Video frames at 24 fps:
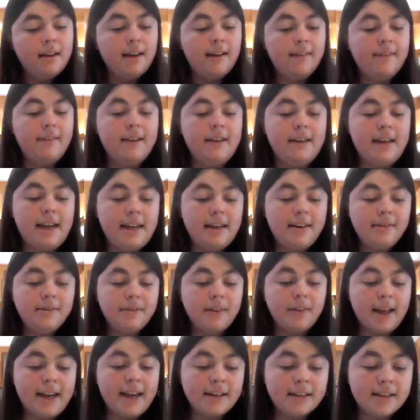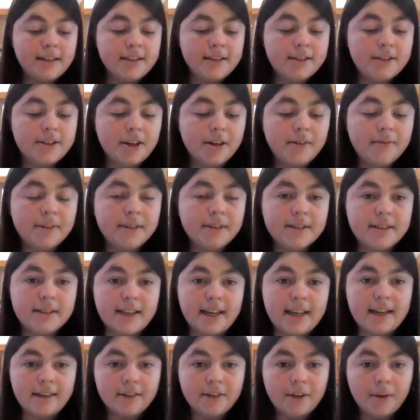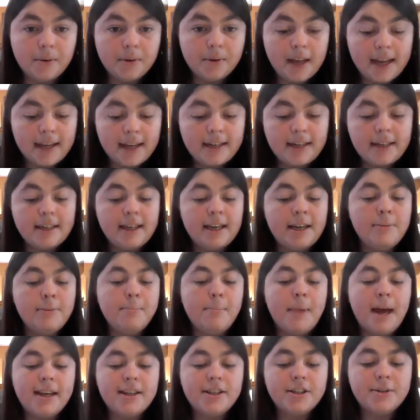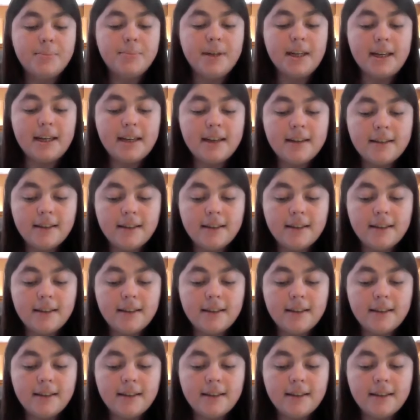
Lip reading: of the Native Land Conservancy located in Mashpee,